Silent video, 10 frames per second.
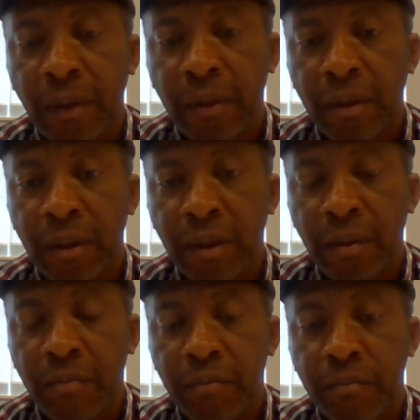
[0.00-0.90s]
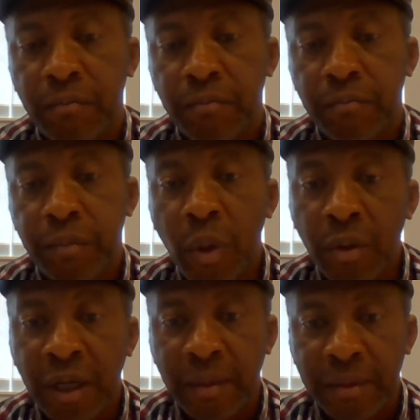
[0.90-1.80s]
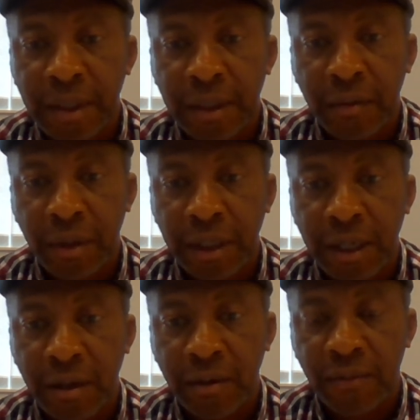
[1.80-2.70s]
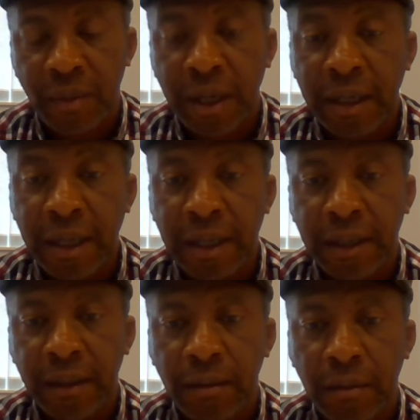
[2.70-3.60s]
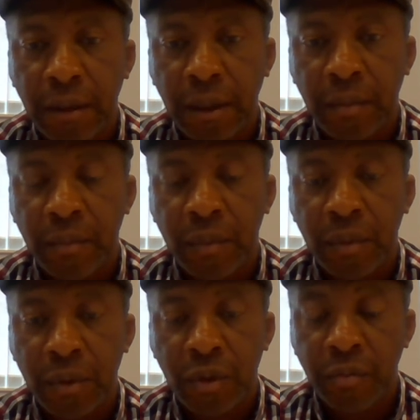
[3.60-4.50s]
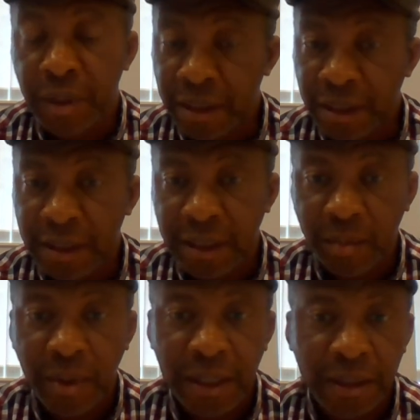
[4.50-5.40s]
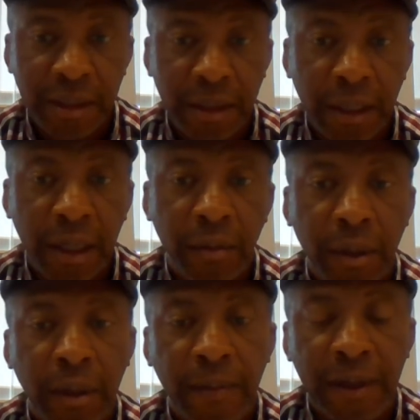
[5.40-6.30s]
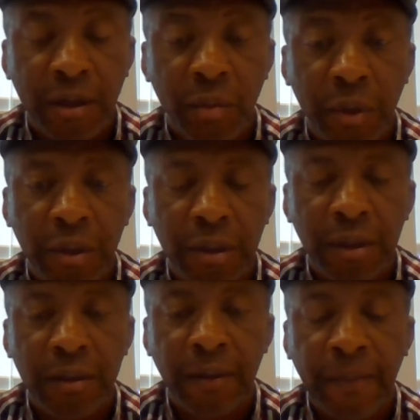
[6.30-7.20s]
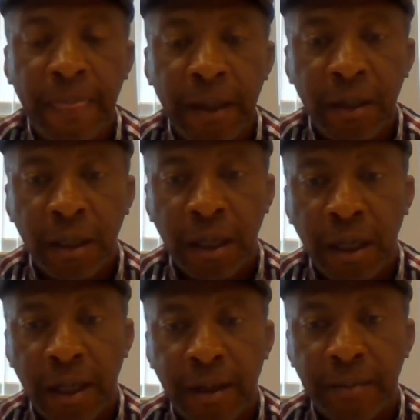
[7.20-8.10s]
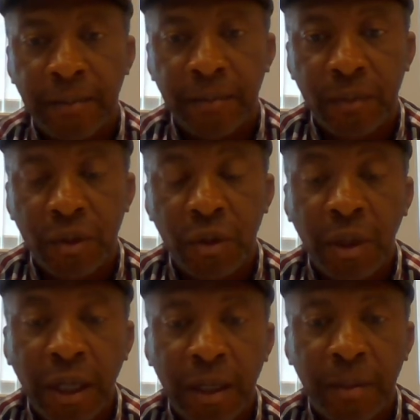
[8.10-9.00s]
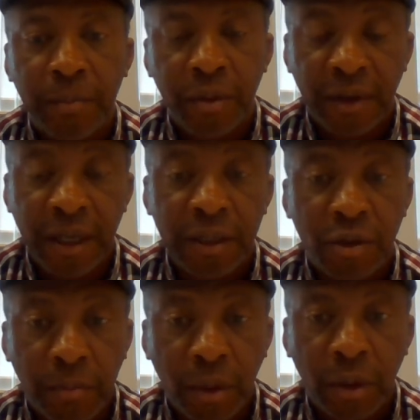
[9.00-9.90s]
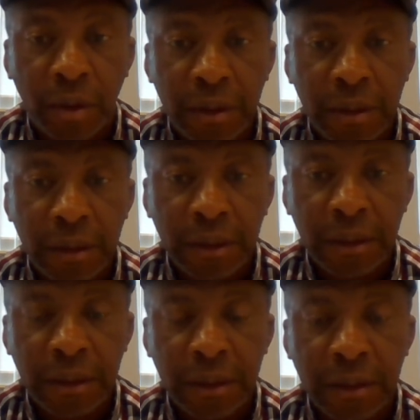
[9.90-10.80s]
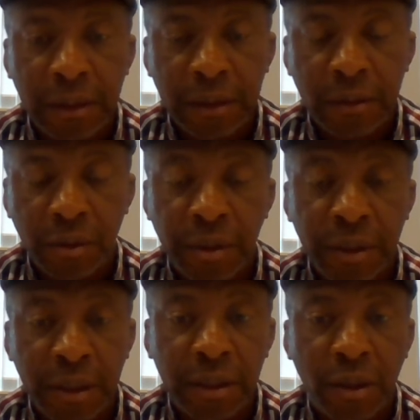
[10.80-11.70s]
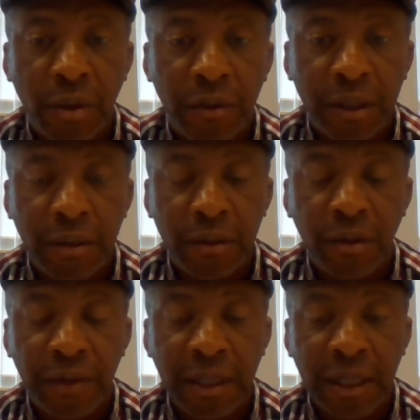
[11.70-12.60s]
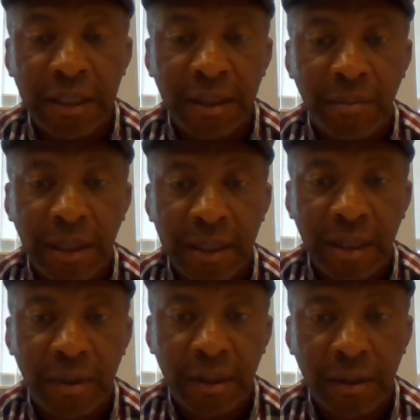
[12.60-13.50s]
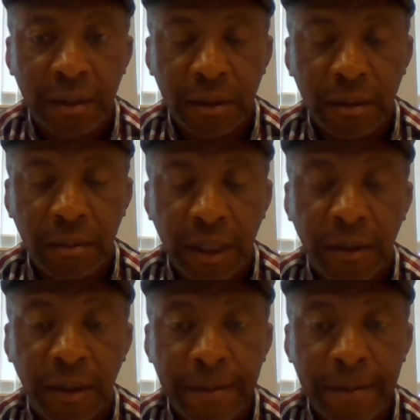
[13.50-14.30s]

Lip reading: the programs that are running out of Wakenagan, to business enterprises in the area and communities, to help provide support during this COVID 19 pandemic era.